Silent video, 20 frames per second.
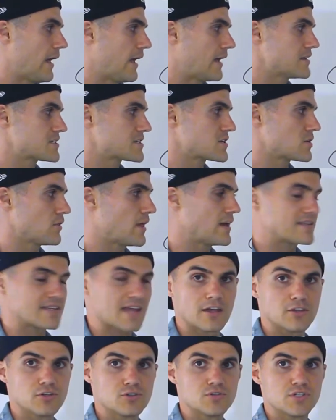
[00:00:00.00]
And so that's
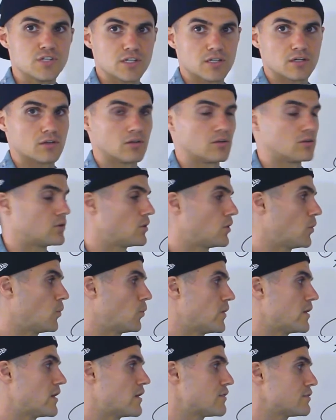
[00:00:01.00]
how you deal
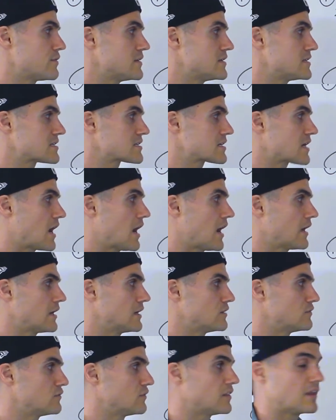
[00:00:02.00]
with these
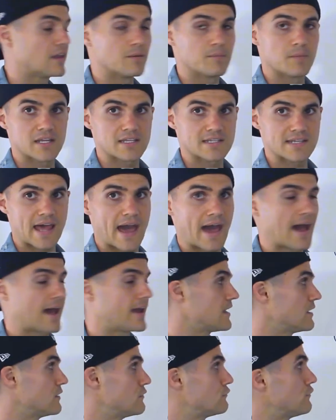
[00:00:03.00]
kind of limits
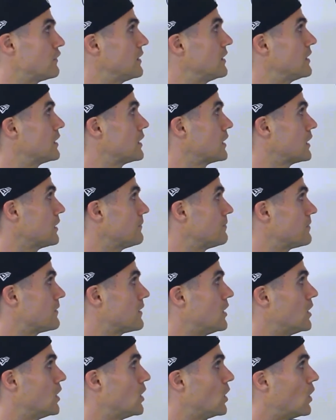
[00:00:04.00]
at infinity
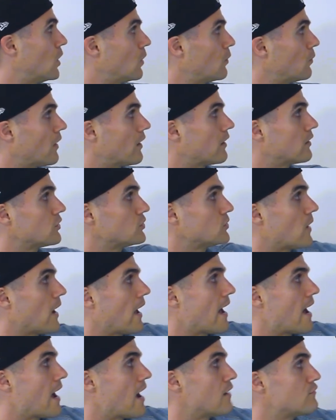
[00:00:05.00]
where you
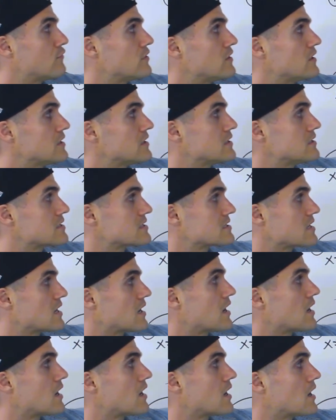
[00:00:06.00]
have these
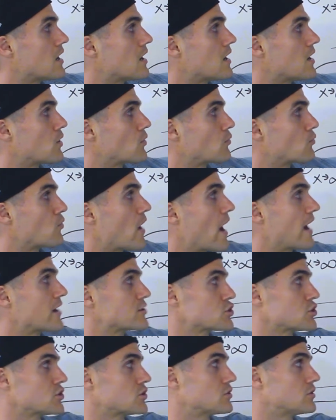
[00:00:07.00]
uh,
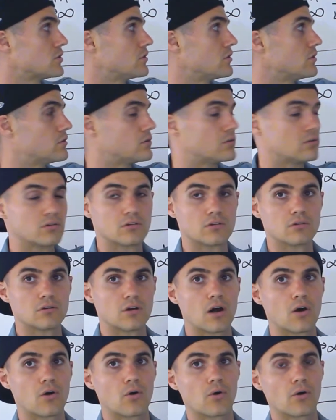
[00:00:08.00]
rational
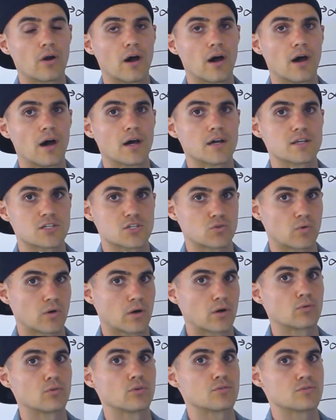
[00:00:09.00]
or uh,
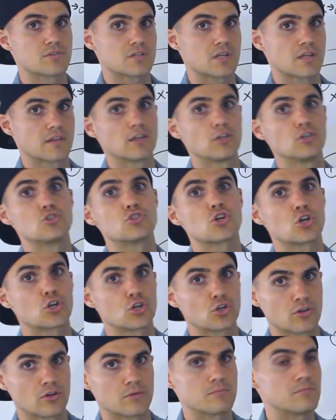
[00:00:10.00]
square roots and then you
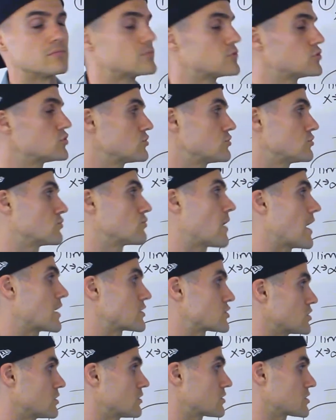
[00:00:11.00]
turn them to
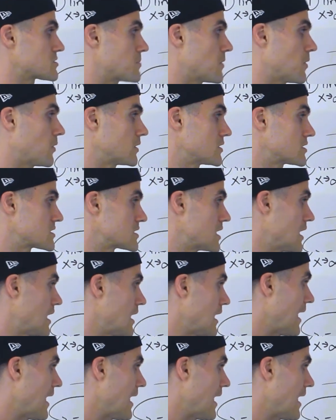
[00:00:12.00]
rational exponents.